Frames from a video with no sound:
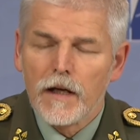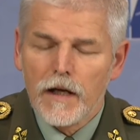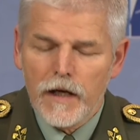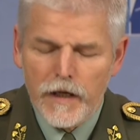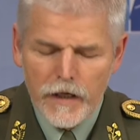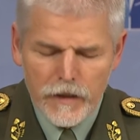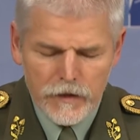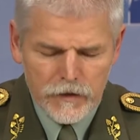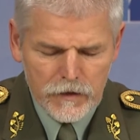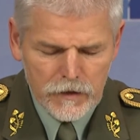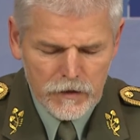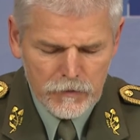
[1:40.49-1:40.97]

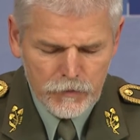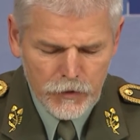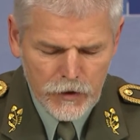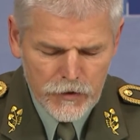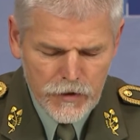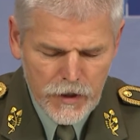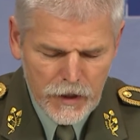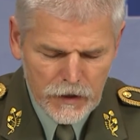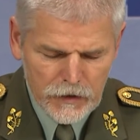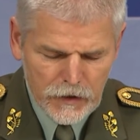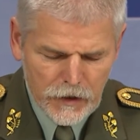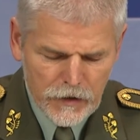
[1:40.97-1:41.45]
and
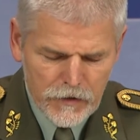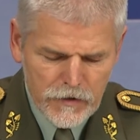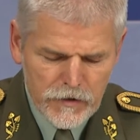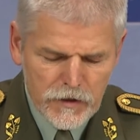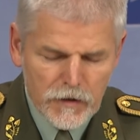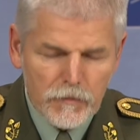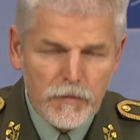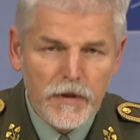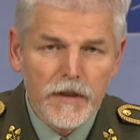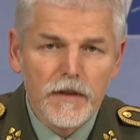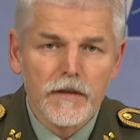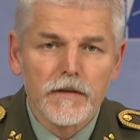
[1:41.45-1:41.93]
projecting
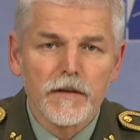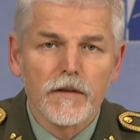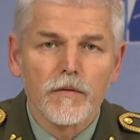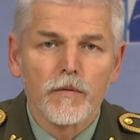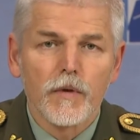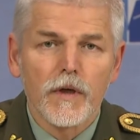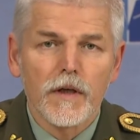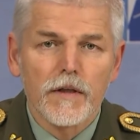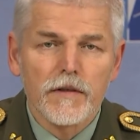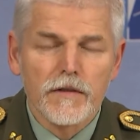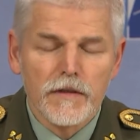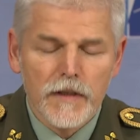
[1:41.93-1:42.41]
stability
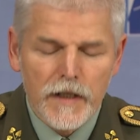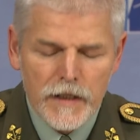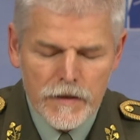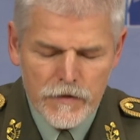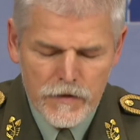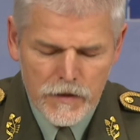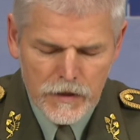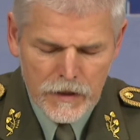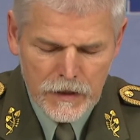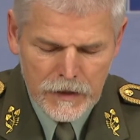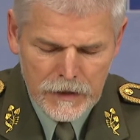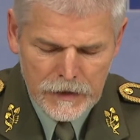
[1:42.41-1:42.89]
work
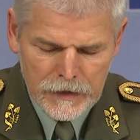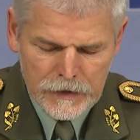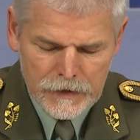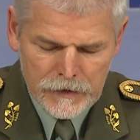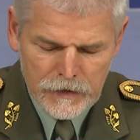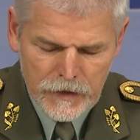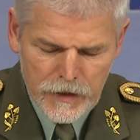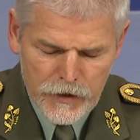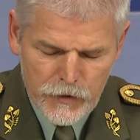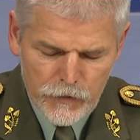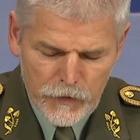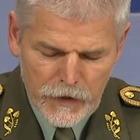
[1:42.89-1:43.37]
strands,
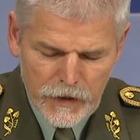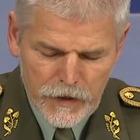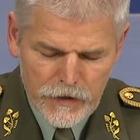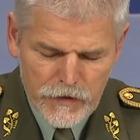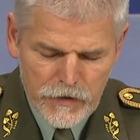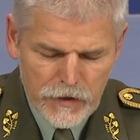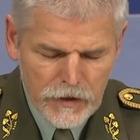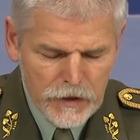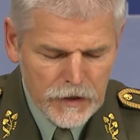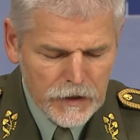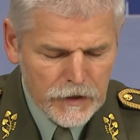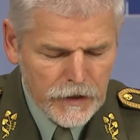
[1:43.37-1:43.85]
as well
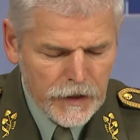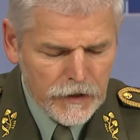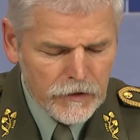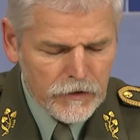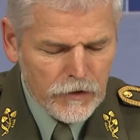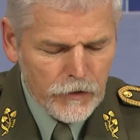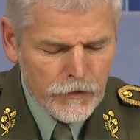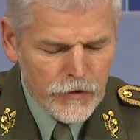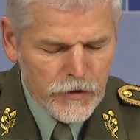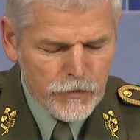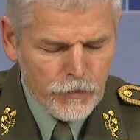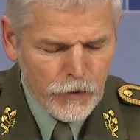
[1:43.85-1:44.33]
as
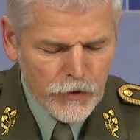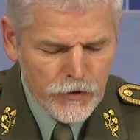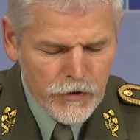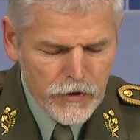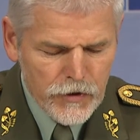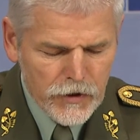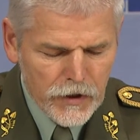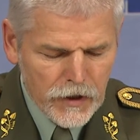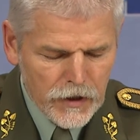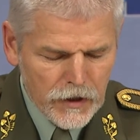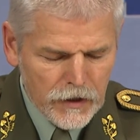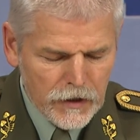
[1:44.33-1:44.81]
NATO's
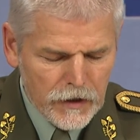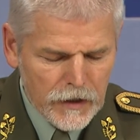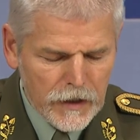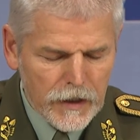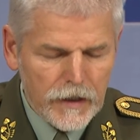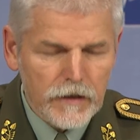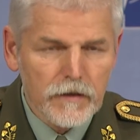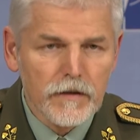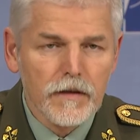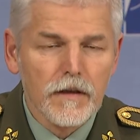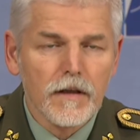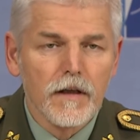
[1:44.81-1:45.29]
posture
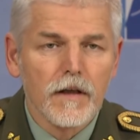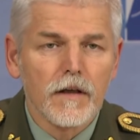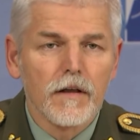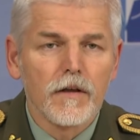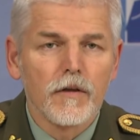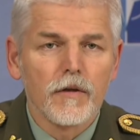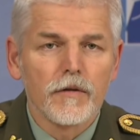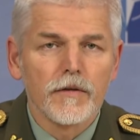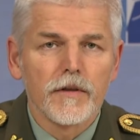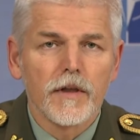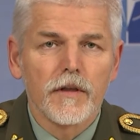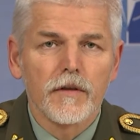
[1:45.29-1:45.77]

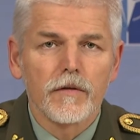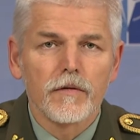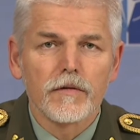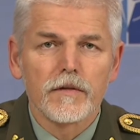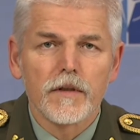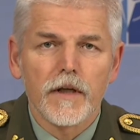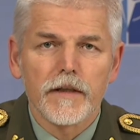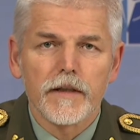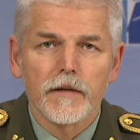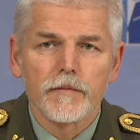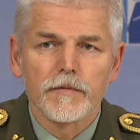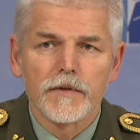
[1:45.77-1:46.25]
and
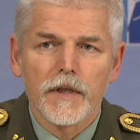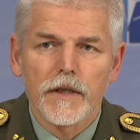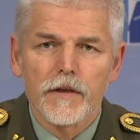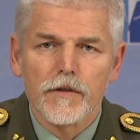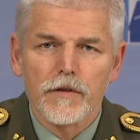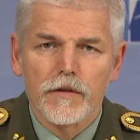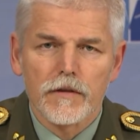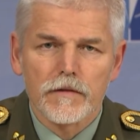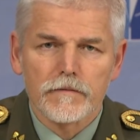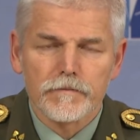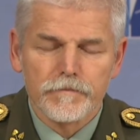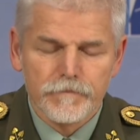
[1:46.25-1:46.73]
continued
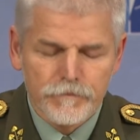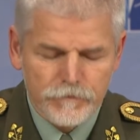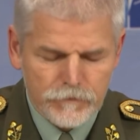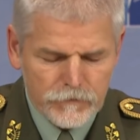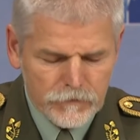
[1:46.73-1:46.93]
adaptation.